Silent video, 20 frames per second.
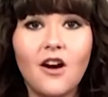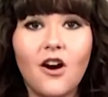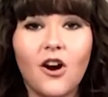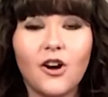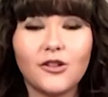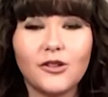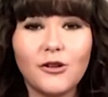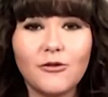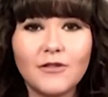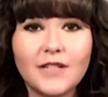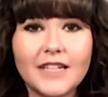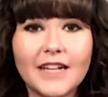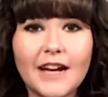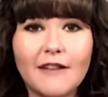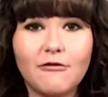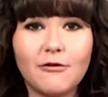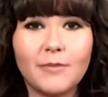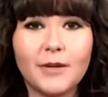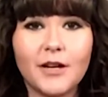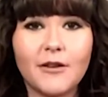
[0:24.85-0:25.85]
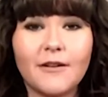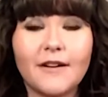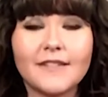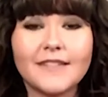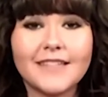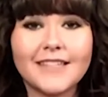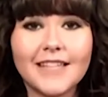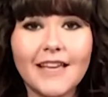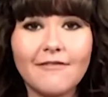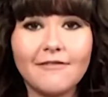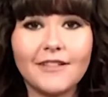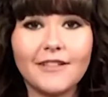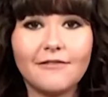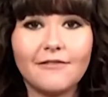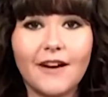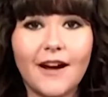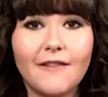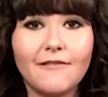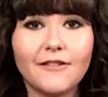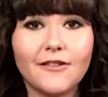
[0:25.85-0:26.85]
Our low tonight will be around
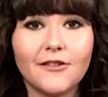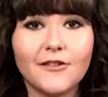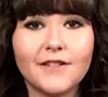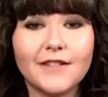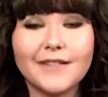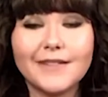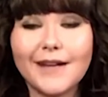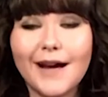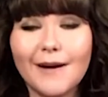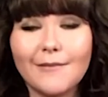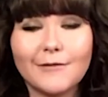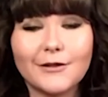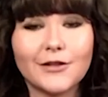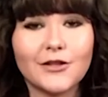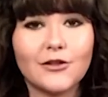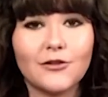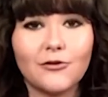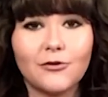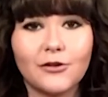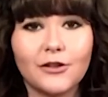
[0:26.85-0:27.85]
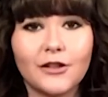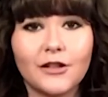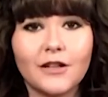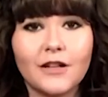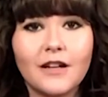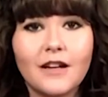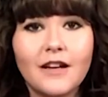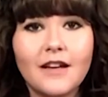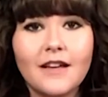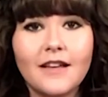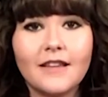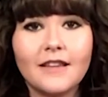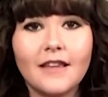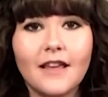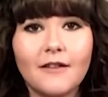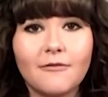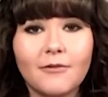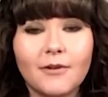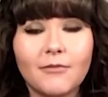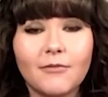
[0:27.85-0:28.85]
75 degrees, not much cooler
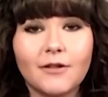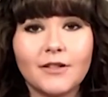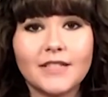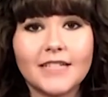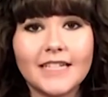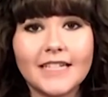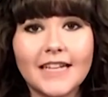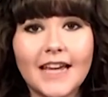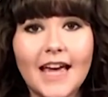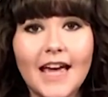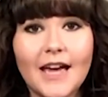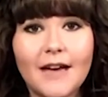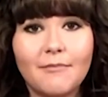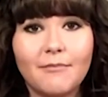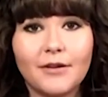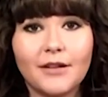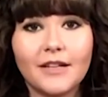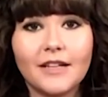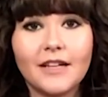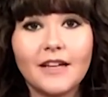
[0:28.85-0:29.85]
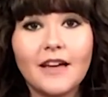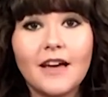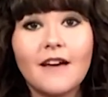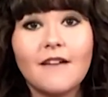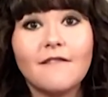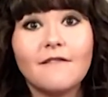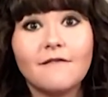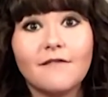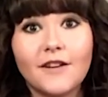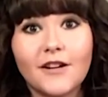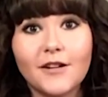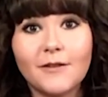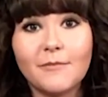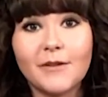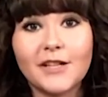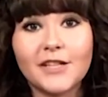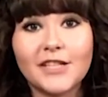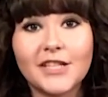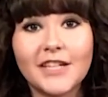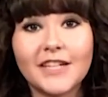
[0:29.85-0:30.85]
than we were today, but very
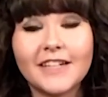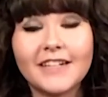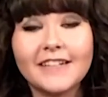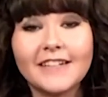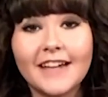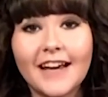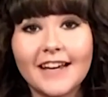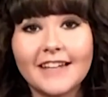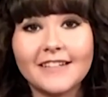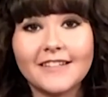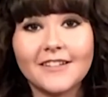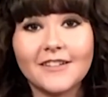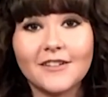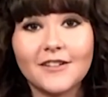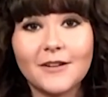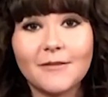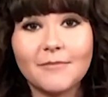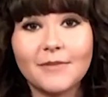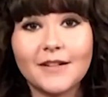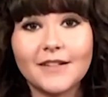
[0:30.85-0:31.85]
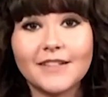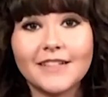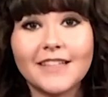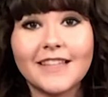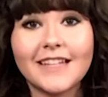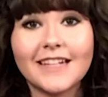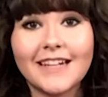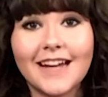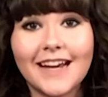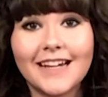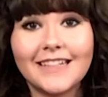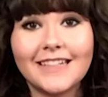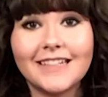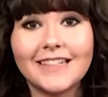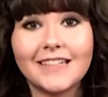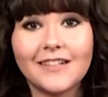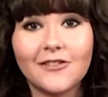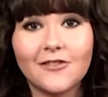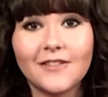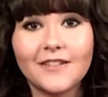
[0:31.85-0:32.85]
much nicer compared to the 90
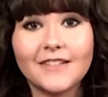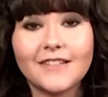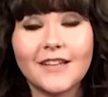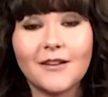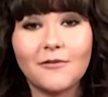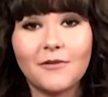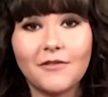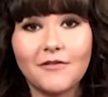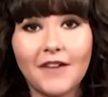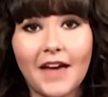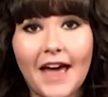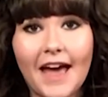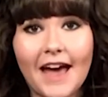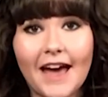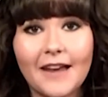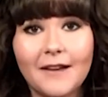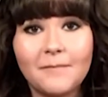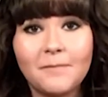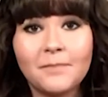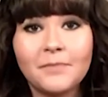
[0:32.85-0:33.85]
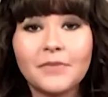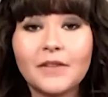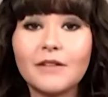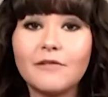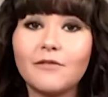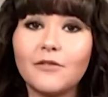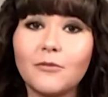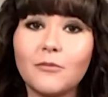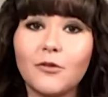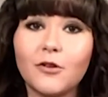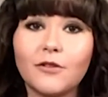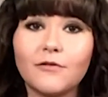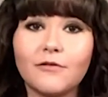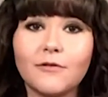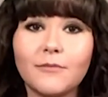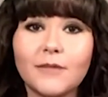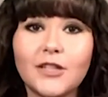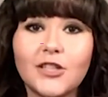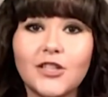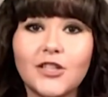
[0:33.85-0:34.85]
degrees that we've had. For more
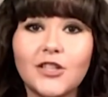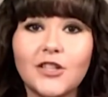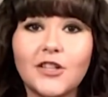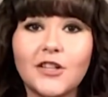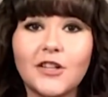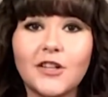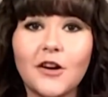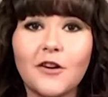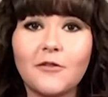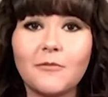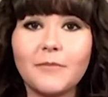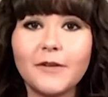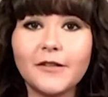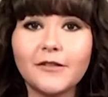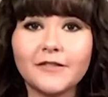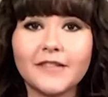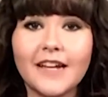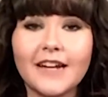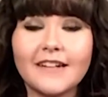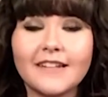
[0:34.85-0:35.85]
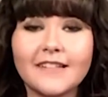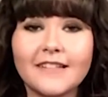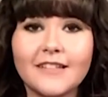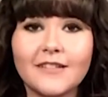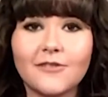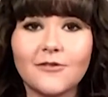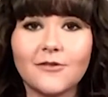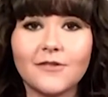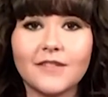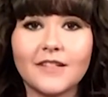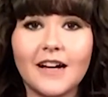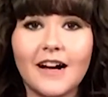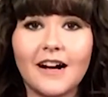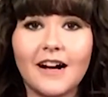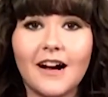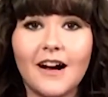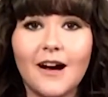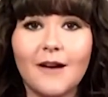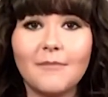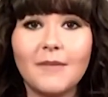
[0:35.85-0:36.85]
information, you can go to
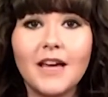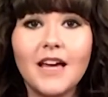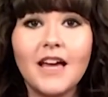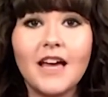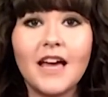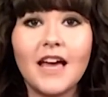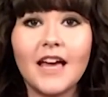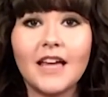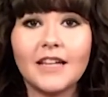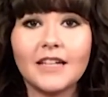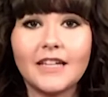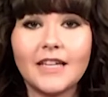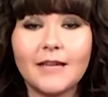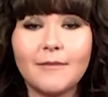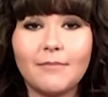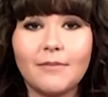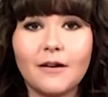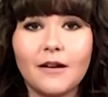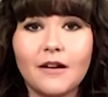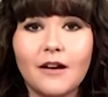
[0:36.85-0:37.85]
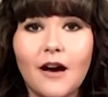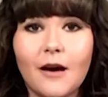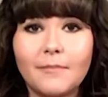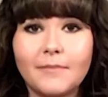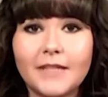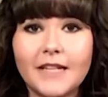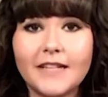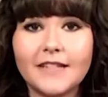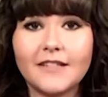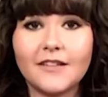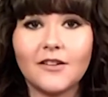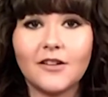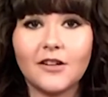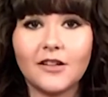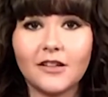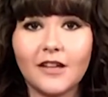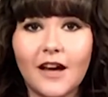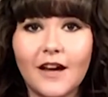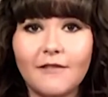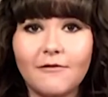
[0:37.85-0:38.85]
MiddleTennesseeSource.com and keep updates on
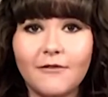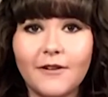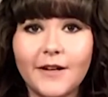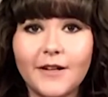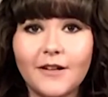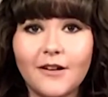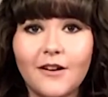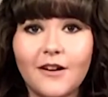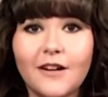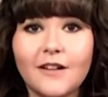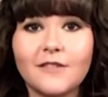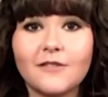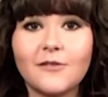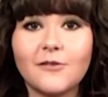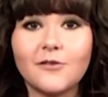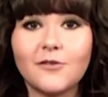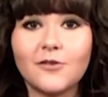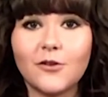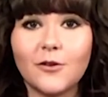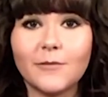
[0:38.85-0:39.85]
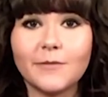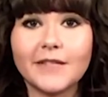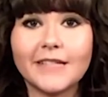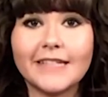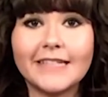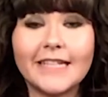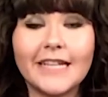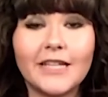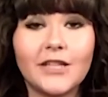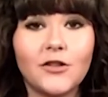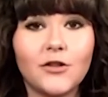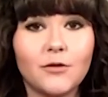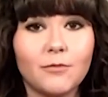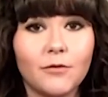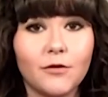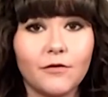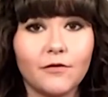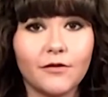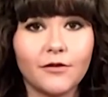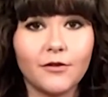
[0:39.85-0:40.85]
our live radar as those storms continue to
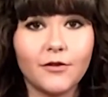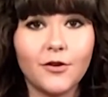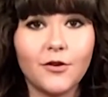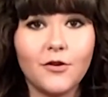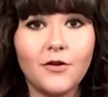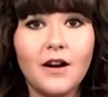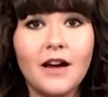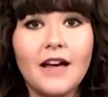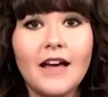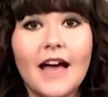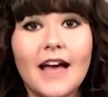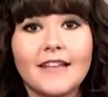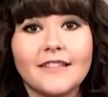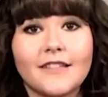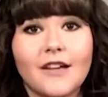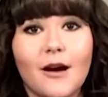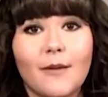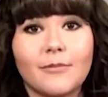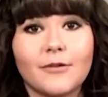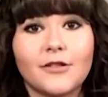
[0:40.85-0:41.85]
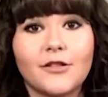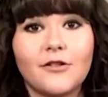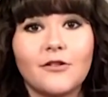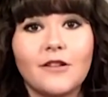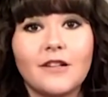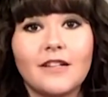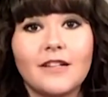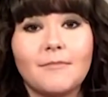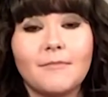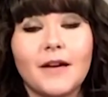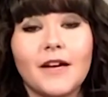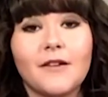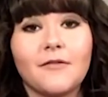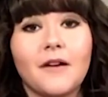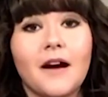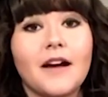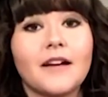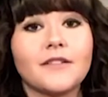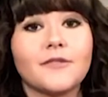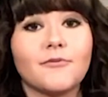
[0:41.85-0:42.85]
move through, as the opportunity may
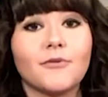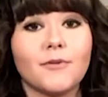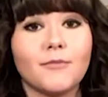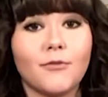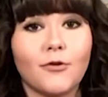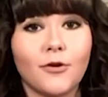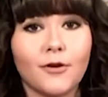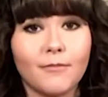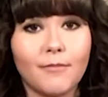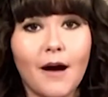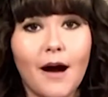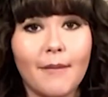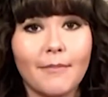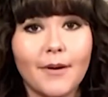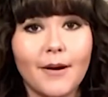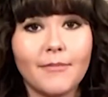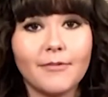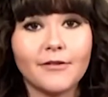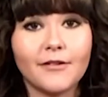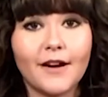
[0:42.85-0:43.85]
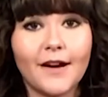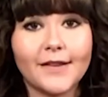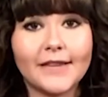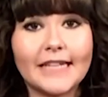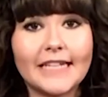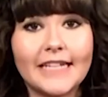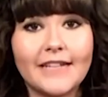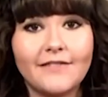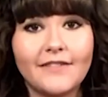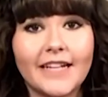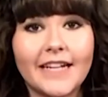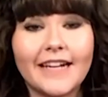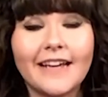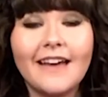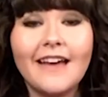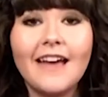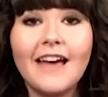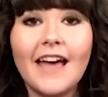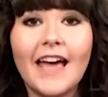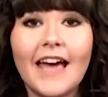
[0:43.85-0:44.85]
arise where more pop up throughout the evening.
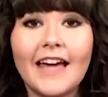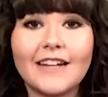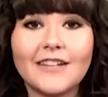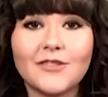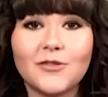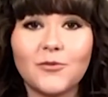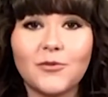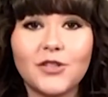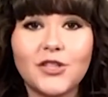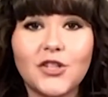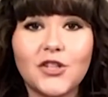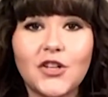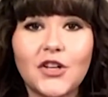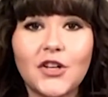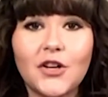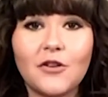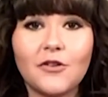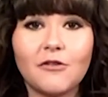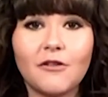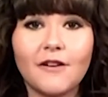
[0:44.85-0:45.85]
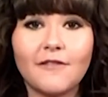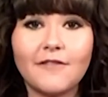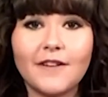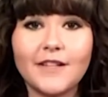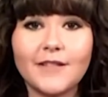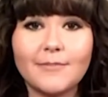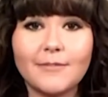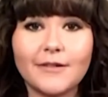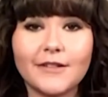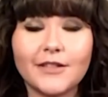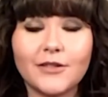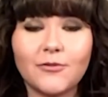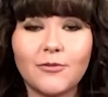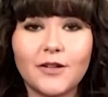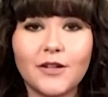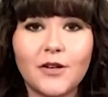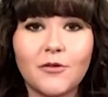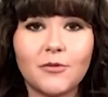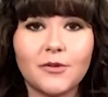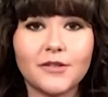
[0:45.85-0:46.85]
And as always, you can go to our Facebook and
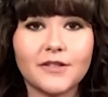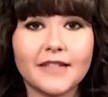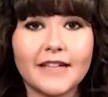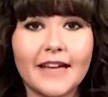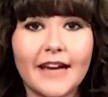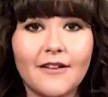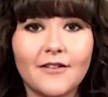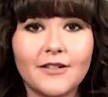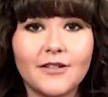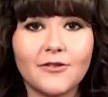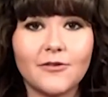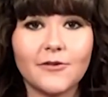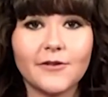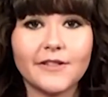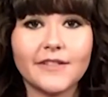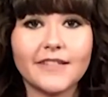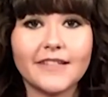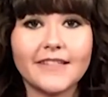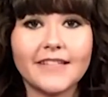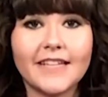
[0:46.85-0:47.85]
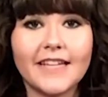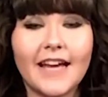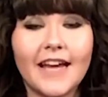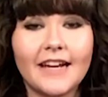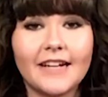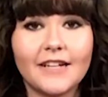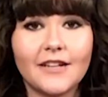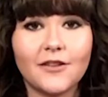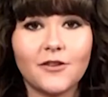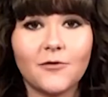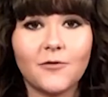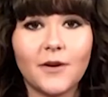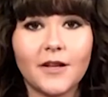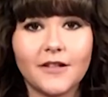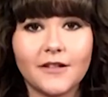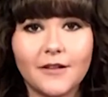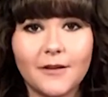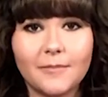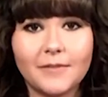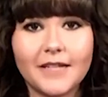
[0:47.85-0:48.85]
Twitter at Wilson County Source to see any other
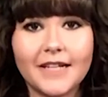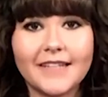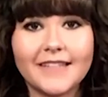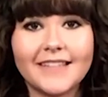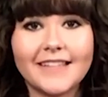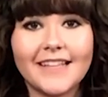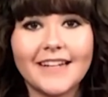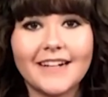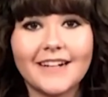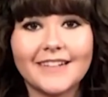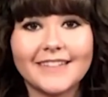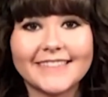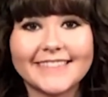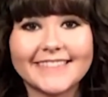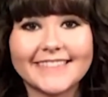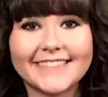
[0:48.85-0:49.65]
weather updates there.